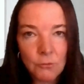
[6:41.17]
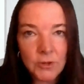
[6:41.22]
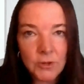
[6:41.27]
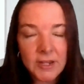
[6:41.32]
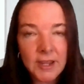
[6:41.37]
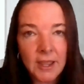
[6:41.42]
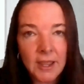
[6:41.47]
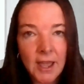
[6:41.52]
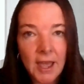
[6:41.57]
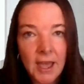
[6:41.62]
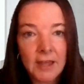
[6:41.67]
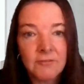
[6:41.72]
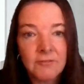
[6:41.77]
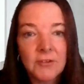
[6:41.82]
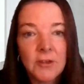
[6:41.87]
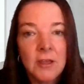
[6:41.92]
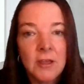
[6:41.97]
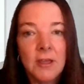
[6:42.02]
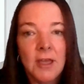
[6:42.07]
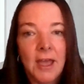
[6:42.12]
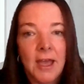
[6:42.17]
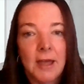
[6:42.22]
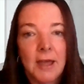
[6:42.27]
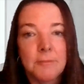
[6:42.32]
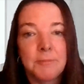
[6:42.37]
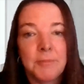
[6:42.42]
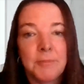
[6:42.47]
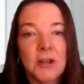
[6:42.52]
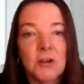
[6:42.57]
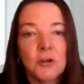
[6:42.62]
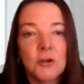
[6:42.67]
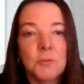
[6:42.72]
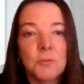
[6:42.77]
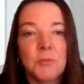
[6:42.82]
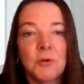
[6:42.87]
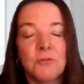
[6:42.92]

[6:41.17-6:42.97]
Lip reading: We had better